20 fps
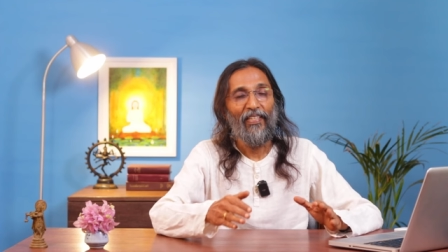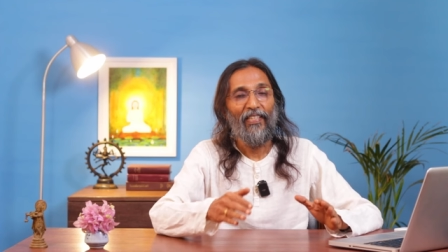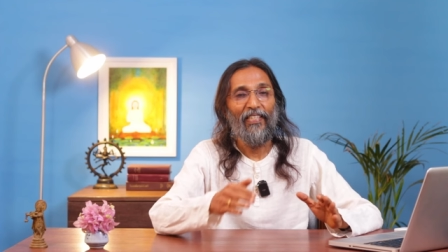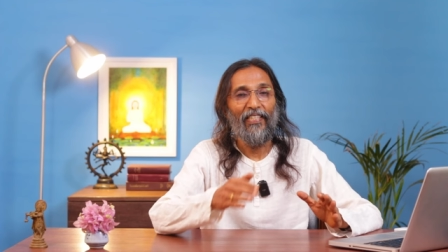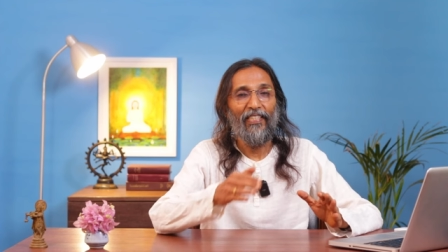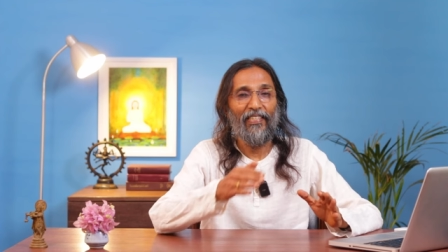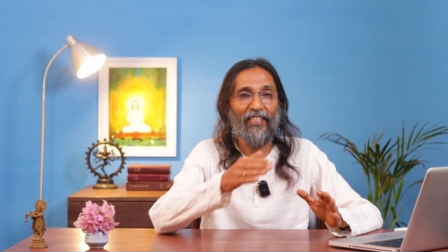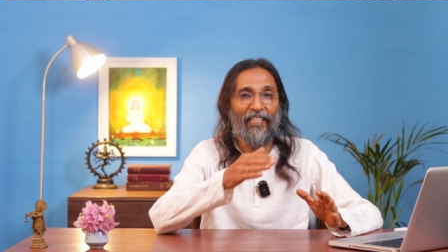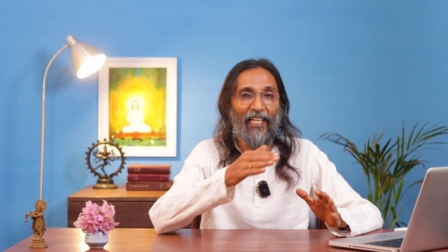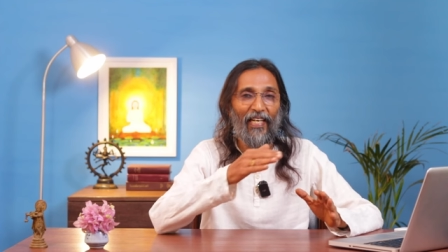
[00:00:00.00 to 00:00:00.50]

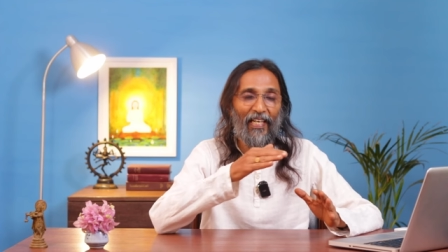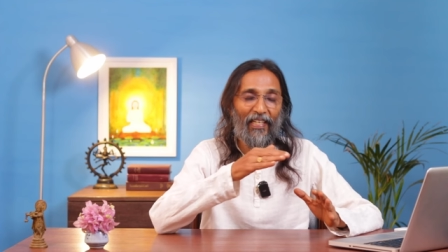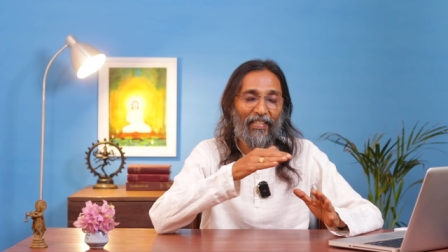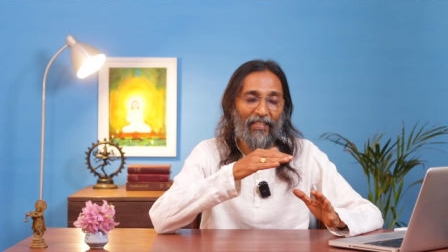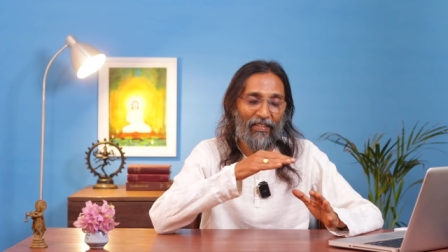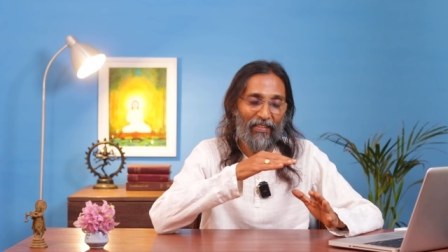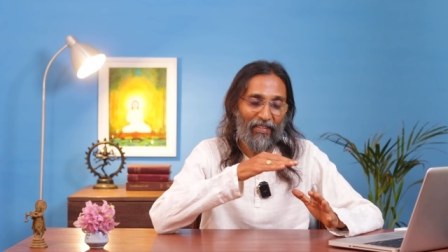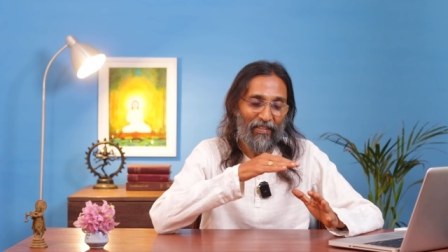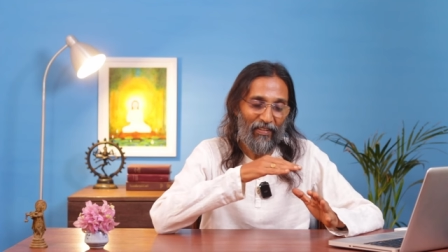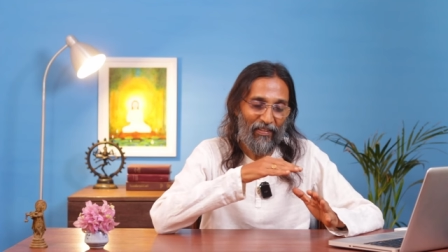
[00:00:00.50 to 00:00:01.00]
It
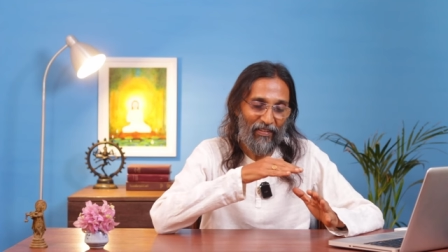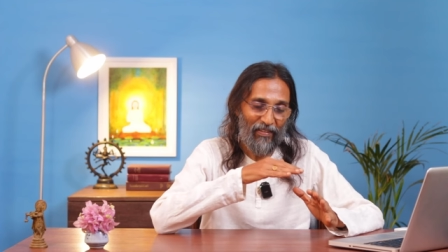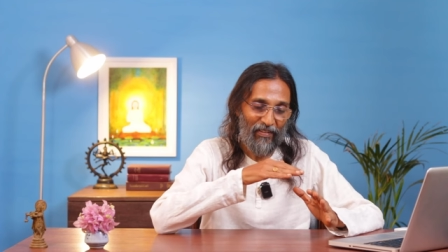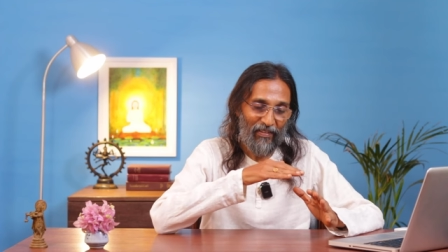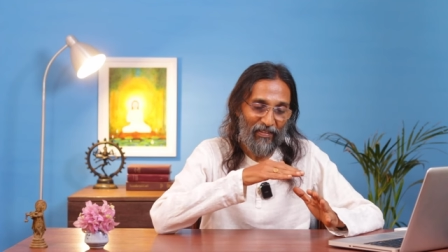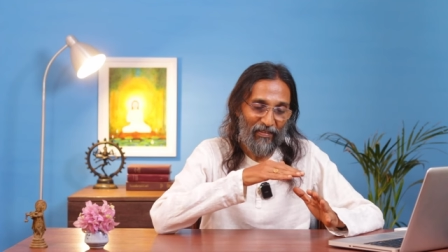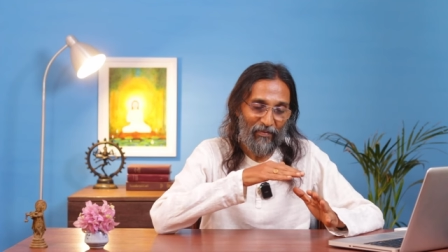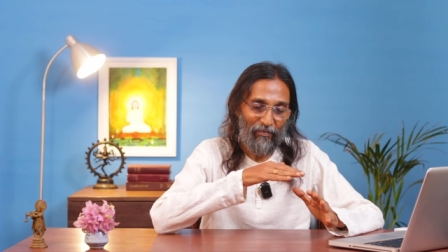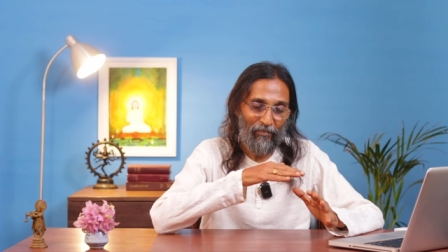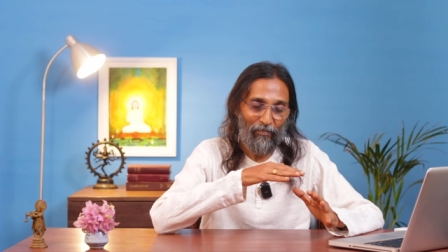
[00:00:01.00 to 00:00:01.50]
can
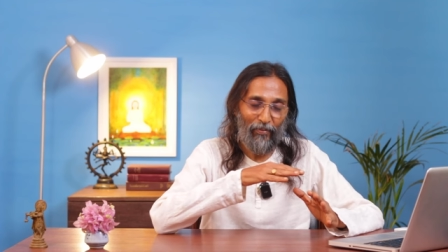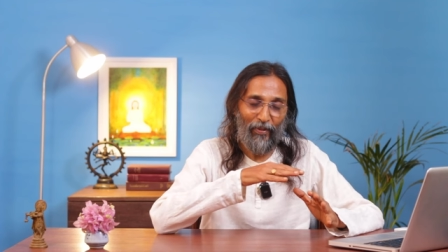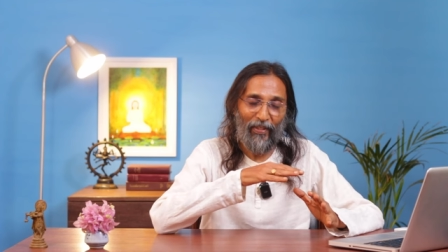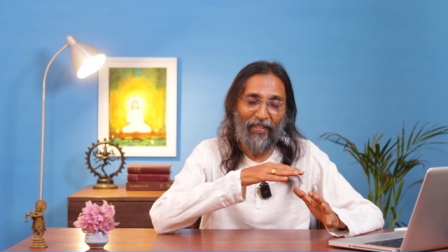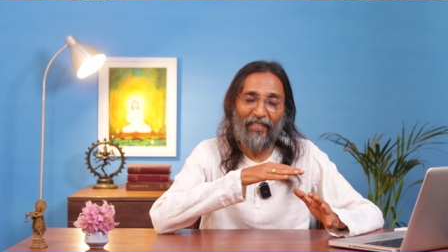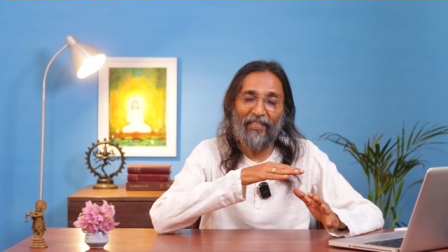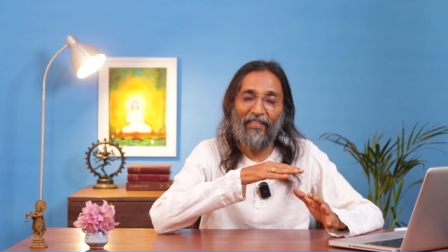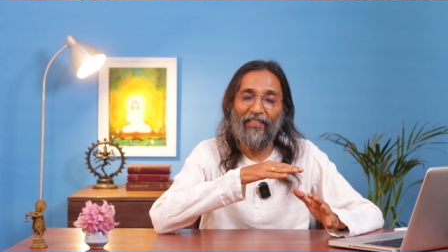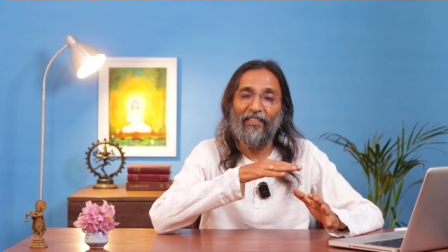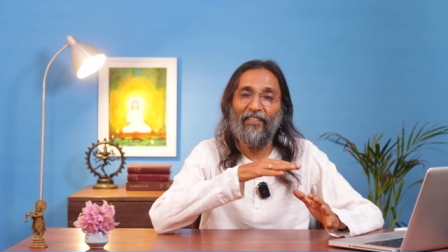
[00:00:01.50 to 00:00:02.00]

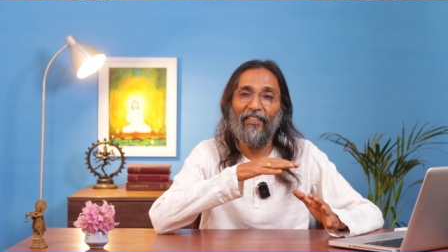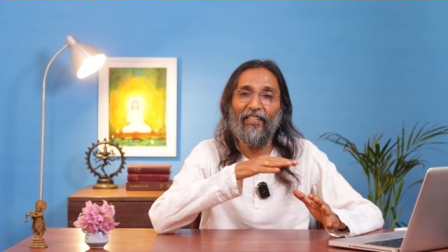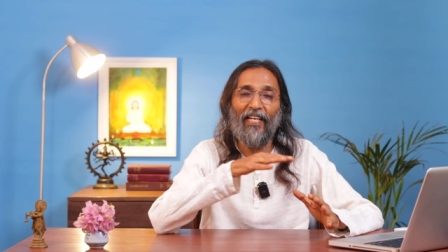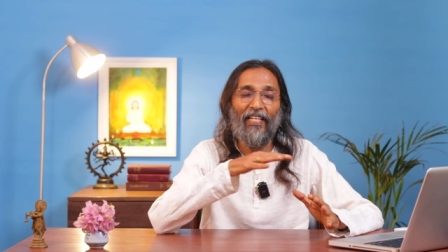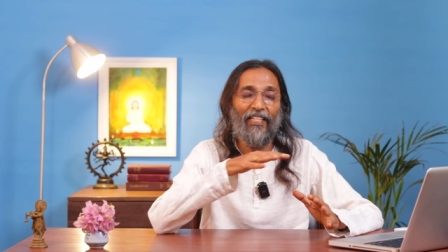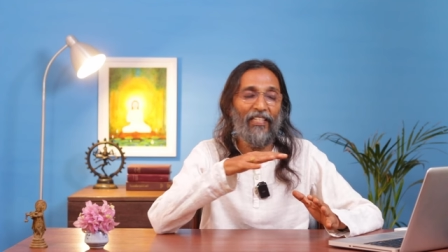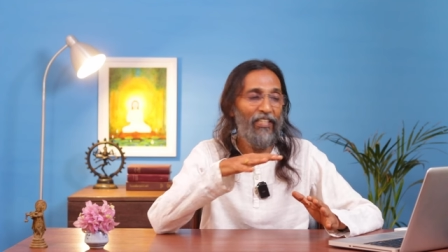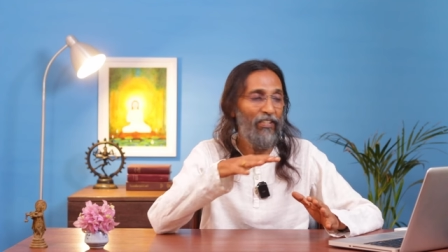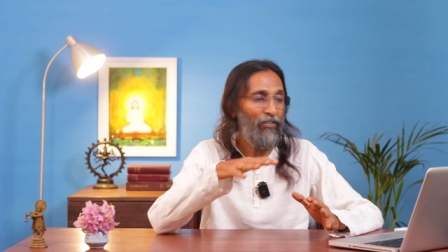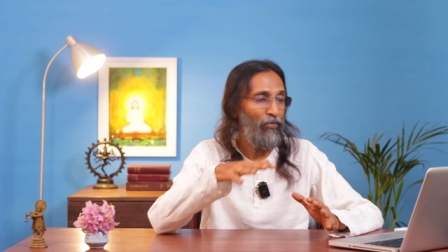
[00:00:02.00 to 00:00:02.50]
bring
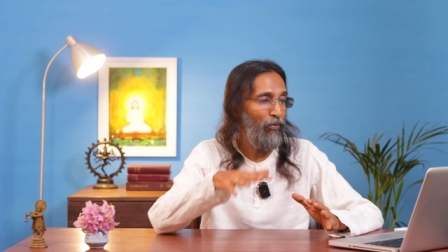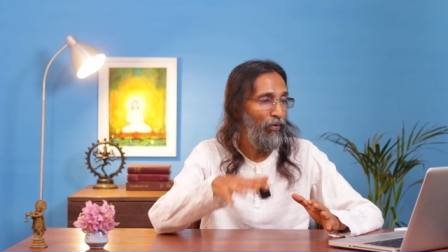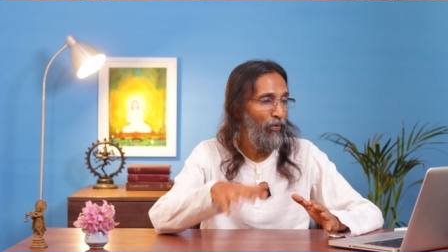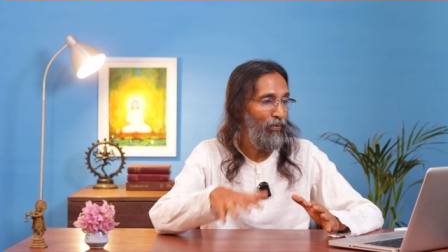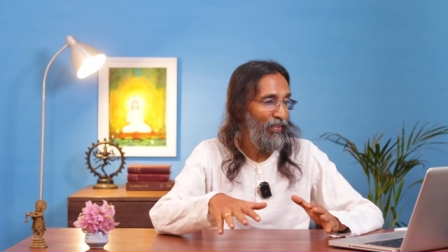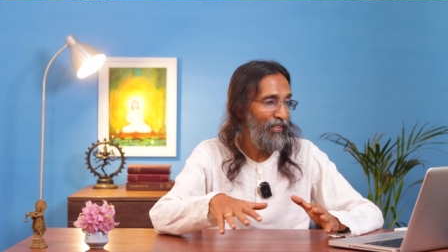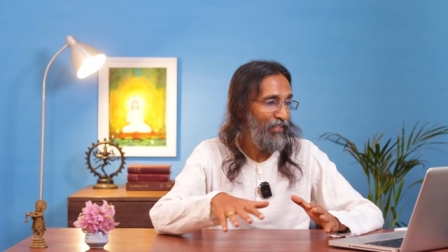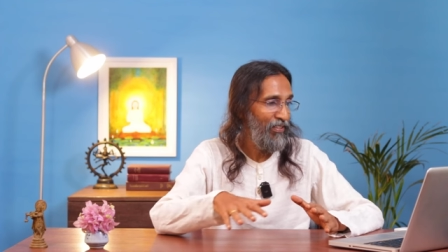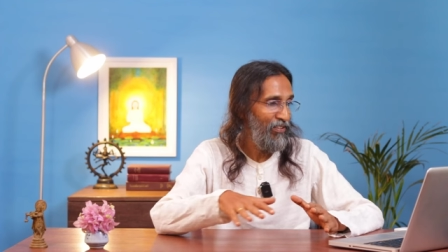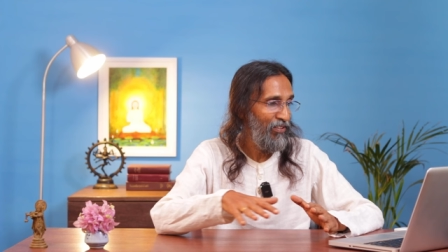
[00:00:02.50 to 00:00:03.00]
great
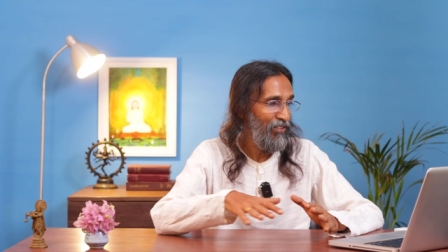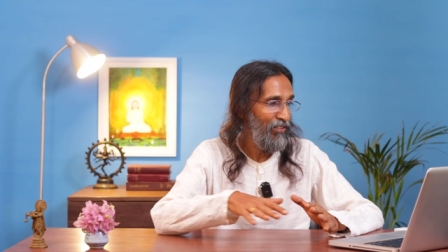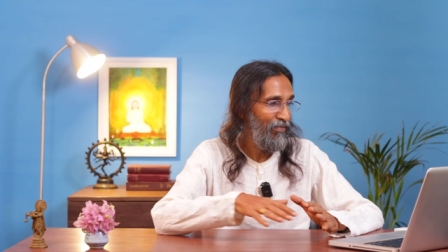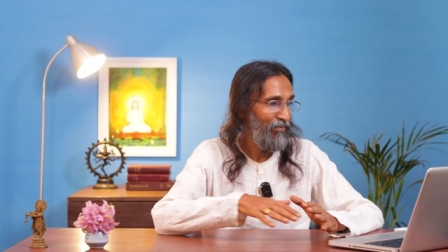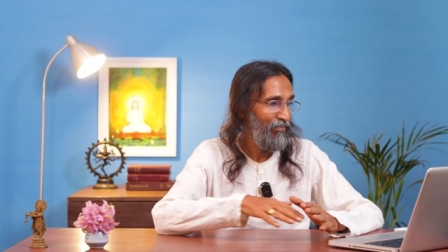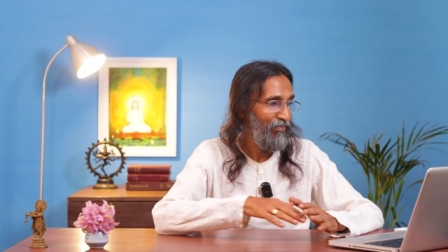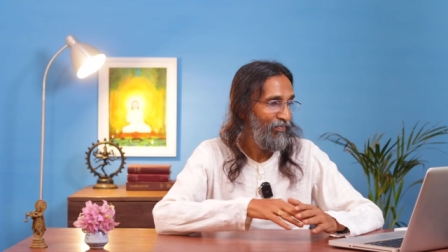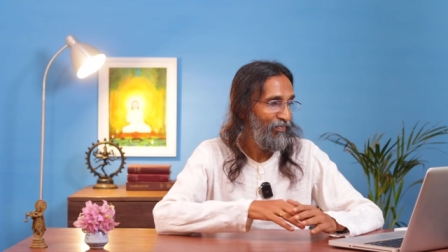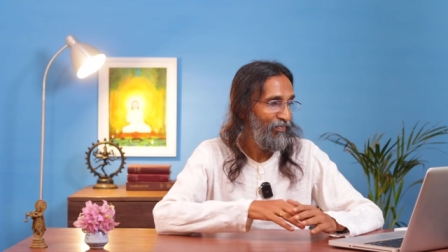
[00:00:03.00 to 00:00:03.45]
influence.